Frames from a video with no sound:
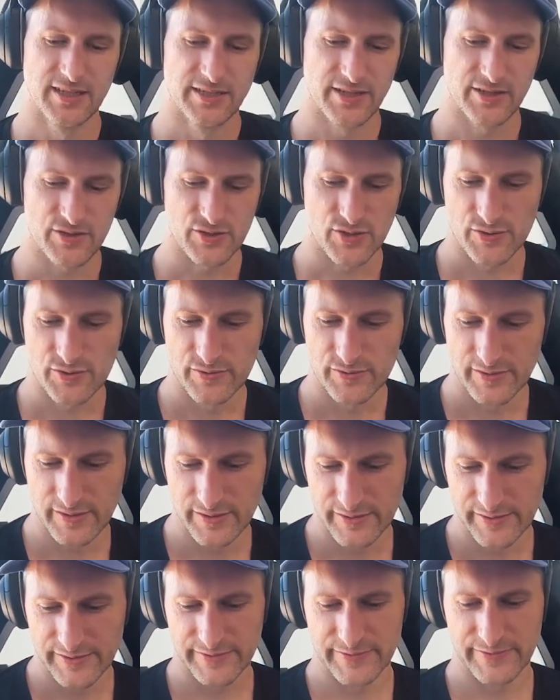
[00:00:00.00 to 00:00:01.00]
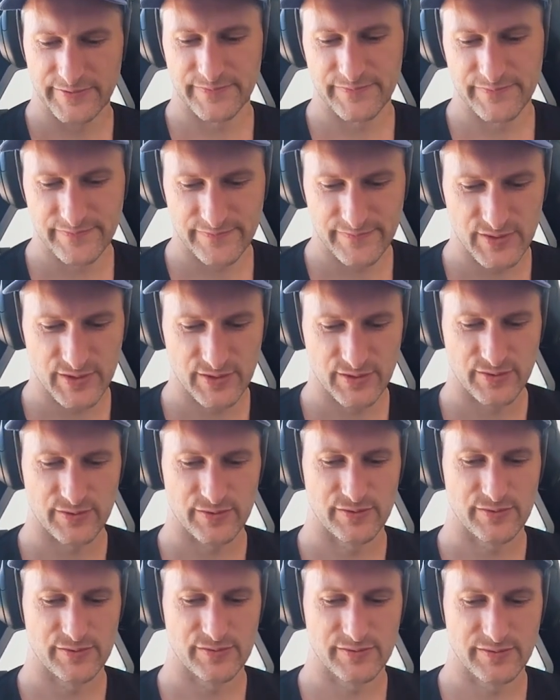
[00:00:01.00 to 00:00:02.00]
Yeah, sure.
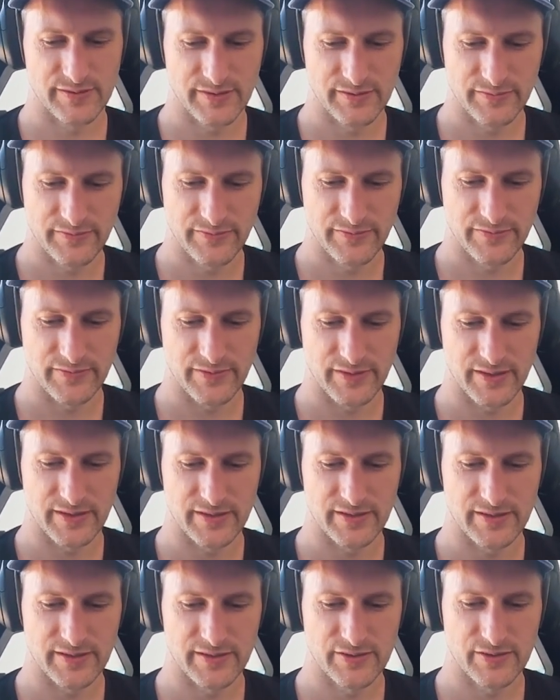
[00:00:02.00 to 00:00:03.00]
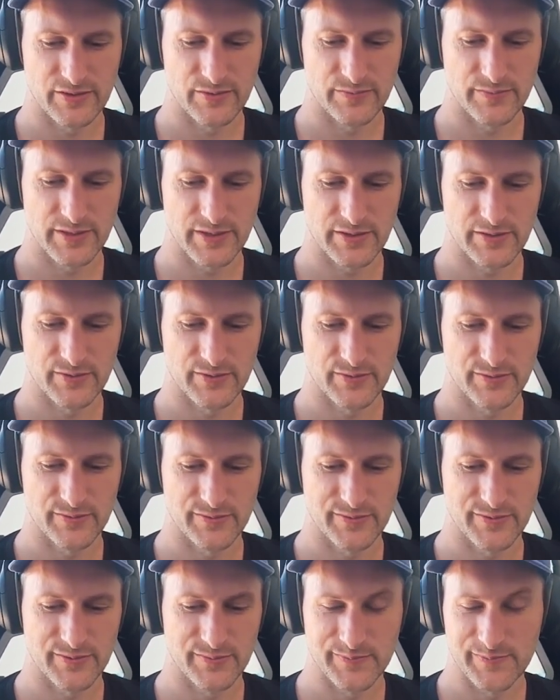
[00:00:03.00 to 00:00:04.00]
So if I come back
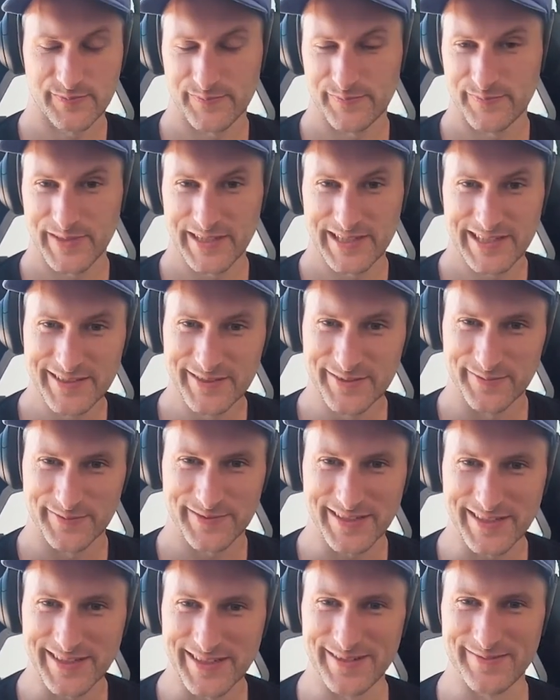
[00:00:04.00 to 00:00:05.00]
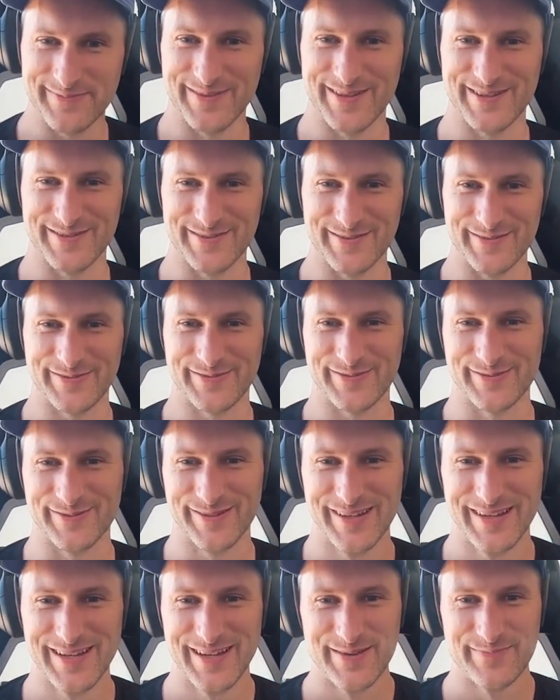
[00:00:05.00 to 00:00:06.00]
to the beginning of time, for